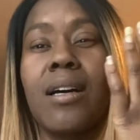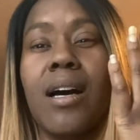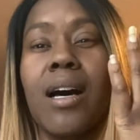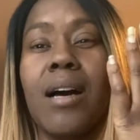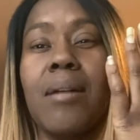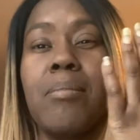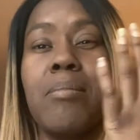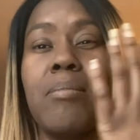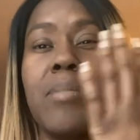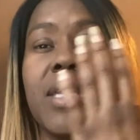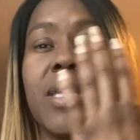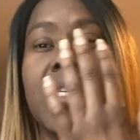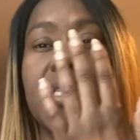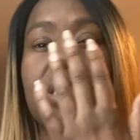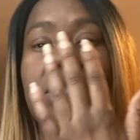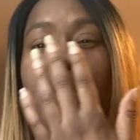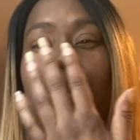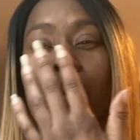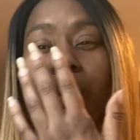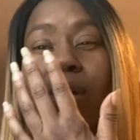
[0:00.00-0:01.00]
a
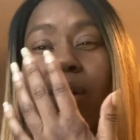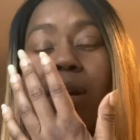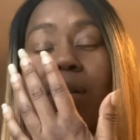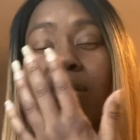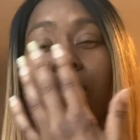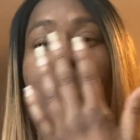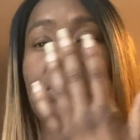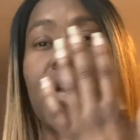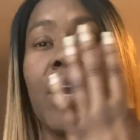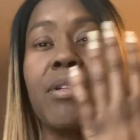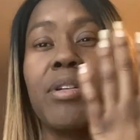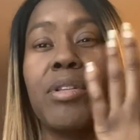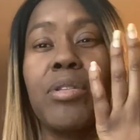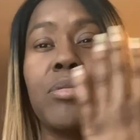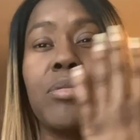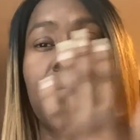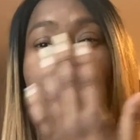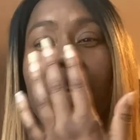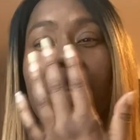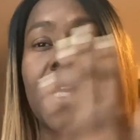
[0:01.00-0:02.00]
mist, or I was driving
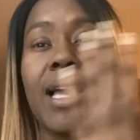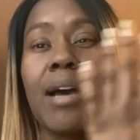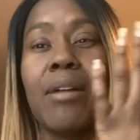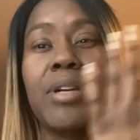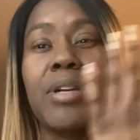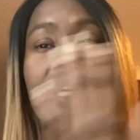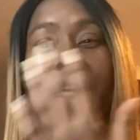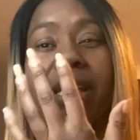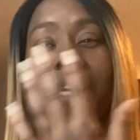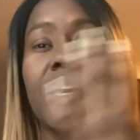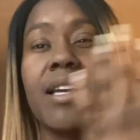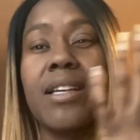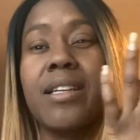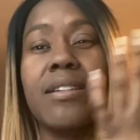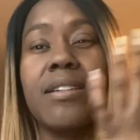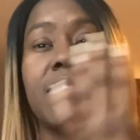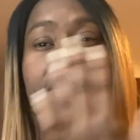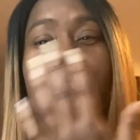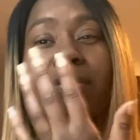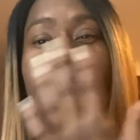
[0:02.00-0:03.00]
through a cloudy kind
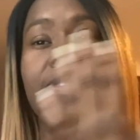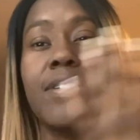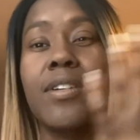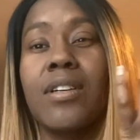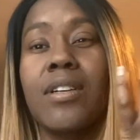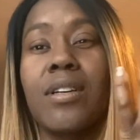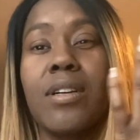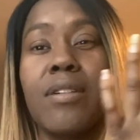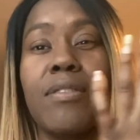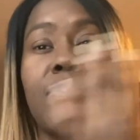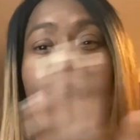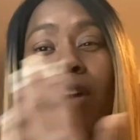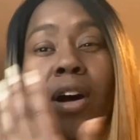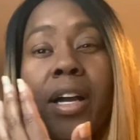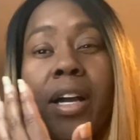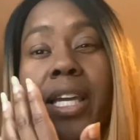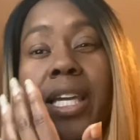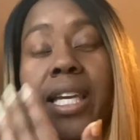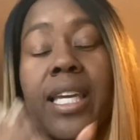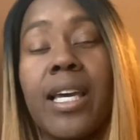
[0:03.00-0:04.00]
of
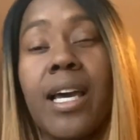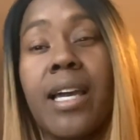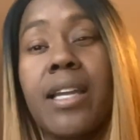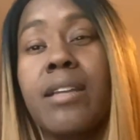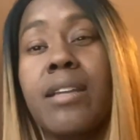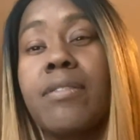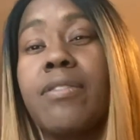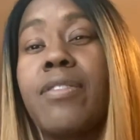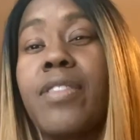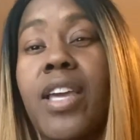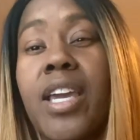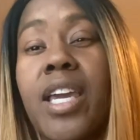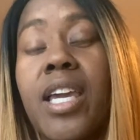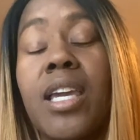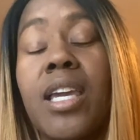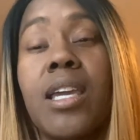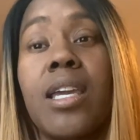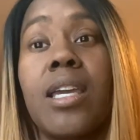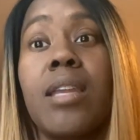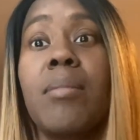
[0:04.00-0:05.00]
foggy kind of
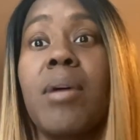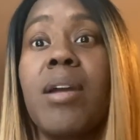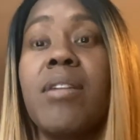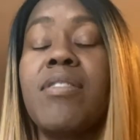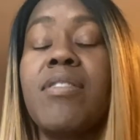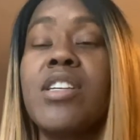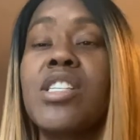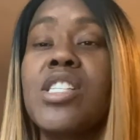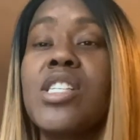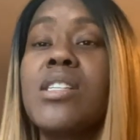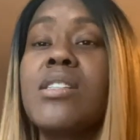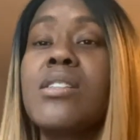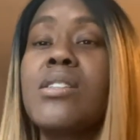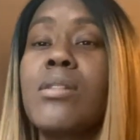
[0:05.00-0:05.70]
thing in my vision.